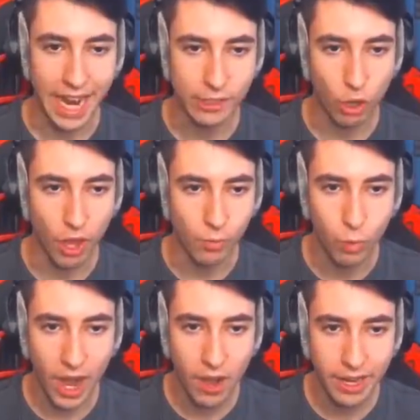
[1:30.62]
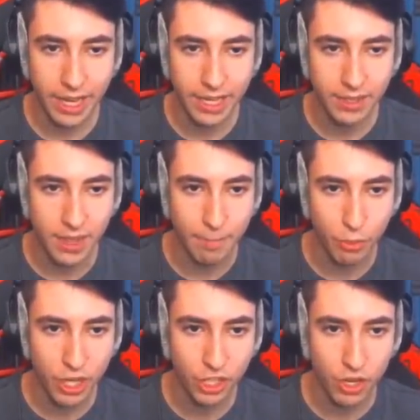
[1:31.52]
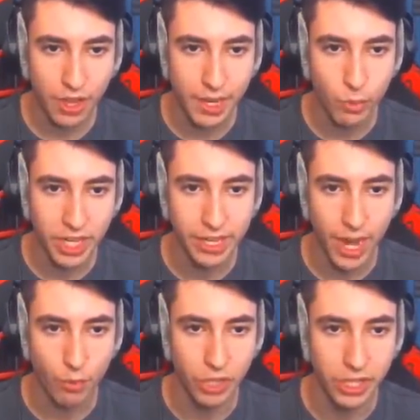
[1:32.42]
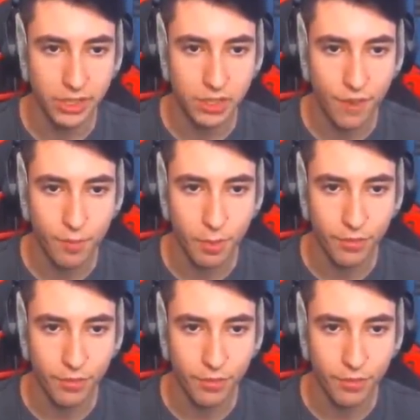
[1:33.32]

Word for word: guys, hold on. Where is... I'm pretty sure, like, we can get really good stuff from a